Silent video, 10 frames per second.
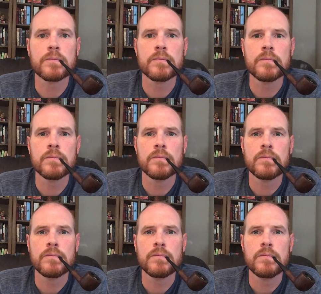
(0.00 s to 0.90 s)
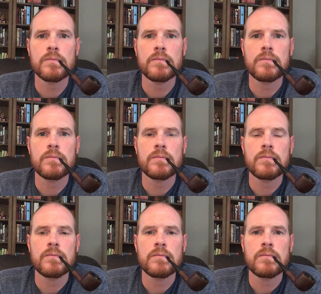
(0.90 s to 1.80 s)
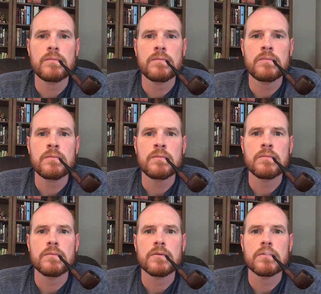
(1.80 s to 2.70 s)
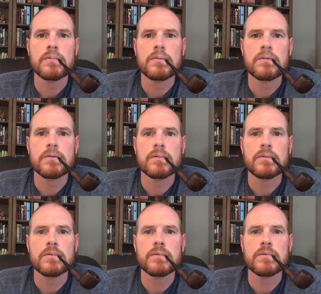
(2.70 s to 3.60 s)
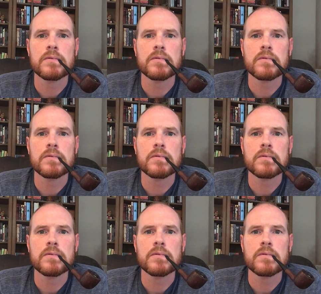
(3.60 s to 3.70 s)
Nobody speaks.